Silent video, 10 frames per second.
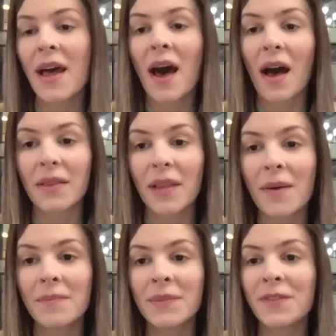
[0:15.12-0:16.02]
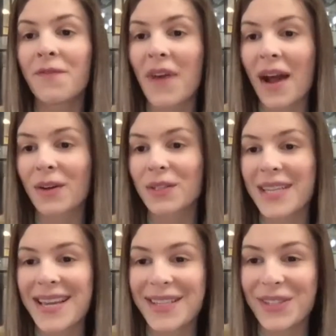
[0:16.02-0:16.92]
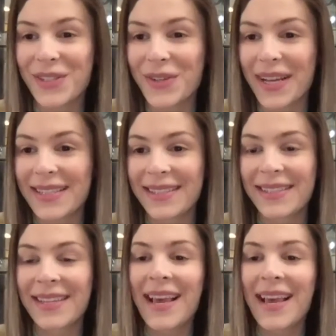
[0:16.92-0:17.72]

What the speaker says: alums, faculty, and students.